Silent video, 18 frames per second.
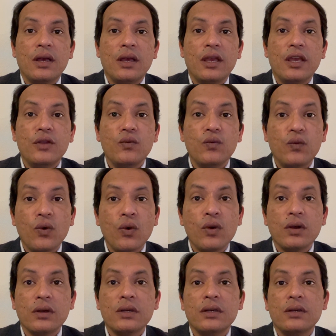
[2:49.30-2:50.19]

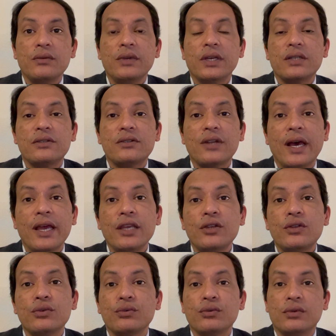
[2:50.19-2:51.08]
invoke, we are
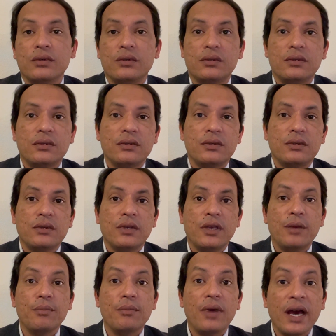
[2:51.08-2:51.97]
trying to
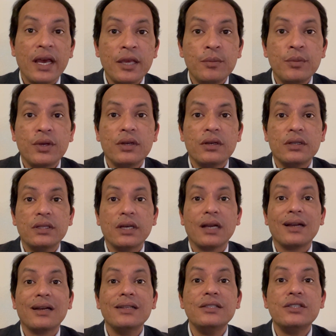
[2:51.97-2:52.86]
imbibe the
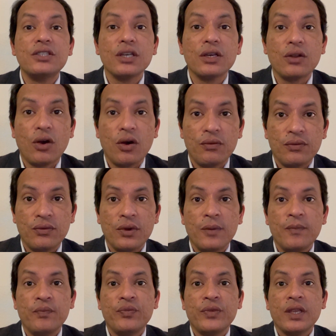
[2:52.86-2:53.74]
culture of
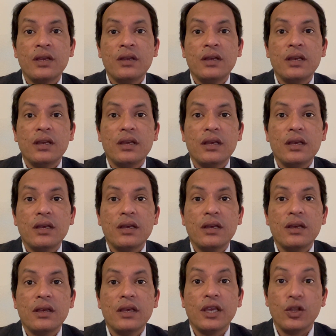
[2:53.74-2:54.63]

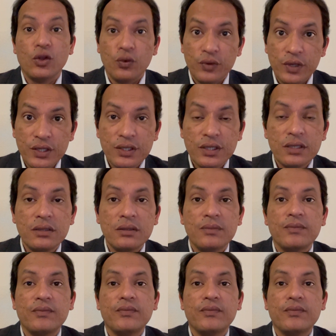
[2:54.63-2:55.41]
innovation,